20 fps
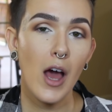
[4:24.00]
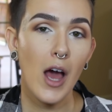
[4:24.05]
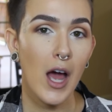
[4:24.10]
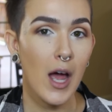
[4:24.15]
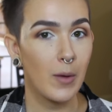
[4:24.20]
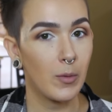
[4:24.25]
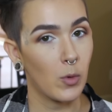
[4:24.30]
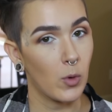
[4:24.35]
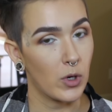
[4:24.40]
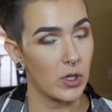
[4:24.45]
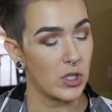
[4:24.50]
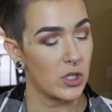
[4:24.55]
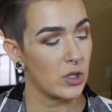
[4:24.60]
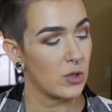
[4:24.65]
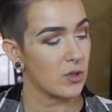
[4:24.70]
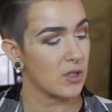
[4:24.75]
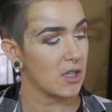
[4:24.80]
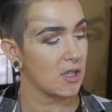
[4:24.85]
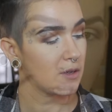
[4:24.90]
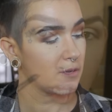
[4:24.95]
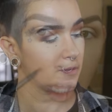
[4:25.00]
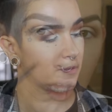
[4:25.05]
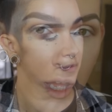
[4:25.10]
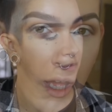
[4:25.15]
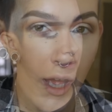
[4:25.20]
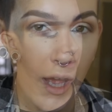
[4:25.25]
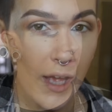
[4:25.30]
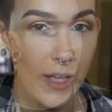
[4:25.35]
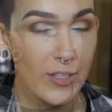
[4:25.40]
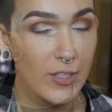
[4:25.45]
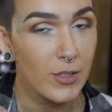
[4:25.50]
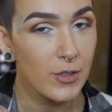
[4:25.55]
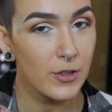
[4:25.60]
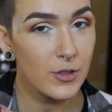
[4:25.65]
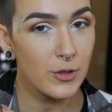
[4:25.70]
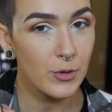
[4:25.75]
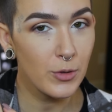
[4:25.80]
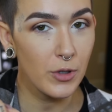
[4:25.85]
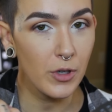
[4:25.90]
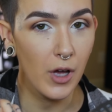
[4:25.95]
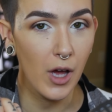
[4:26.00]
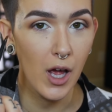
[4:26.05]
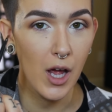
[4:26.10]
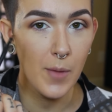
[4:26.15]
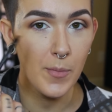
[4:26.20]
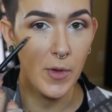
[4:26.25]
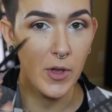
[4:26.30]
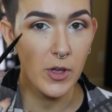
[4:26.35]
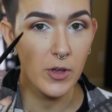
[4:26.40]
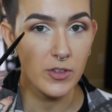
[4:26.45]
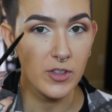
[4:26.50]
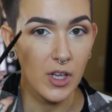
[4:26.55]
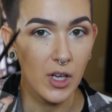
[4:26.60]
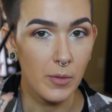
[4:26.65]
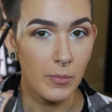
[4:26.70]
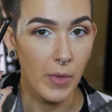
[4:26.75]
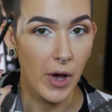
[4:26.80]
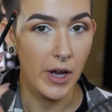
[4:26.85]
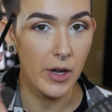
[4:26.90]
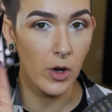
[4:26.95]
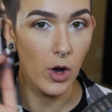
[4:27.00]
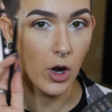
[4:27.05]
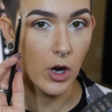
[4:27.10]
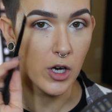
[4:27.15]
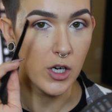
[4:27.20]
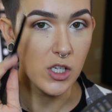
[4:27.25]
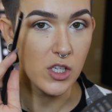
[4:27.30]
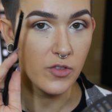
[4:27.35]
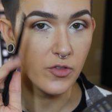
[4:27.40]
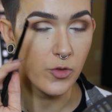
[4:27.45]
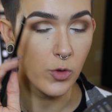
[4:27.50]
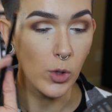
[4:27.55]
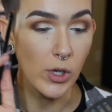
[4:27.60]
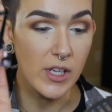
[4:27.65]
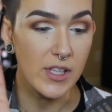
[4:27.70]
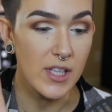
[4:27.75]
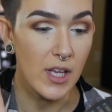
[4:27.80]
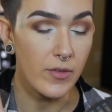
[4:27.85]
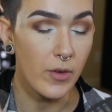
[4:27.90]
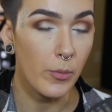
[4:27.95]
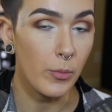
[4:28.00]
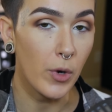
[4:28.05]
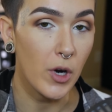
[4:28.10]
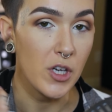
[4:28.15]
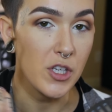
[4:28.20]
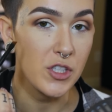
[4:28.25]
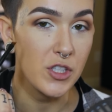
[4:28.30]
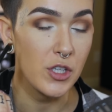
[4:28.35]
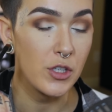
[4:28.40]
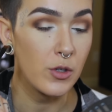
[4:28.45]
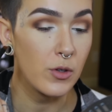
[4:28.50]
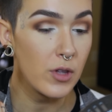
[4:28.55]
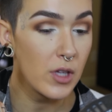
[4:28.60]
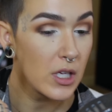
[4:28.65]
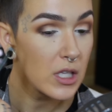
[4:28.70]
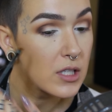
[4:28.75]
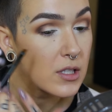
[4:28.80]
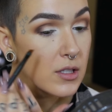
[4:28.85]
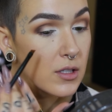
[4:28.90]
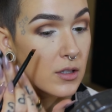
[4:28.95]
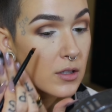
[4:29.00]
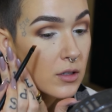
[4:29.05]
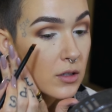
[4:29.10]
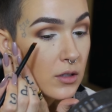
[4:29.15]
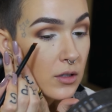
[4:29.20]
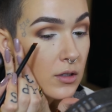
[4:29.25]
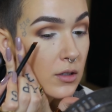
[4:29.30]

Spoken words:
I'm going to use it. As usual, I'm using my NARS 47 brush to do this.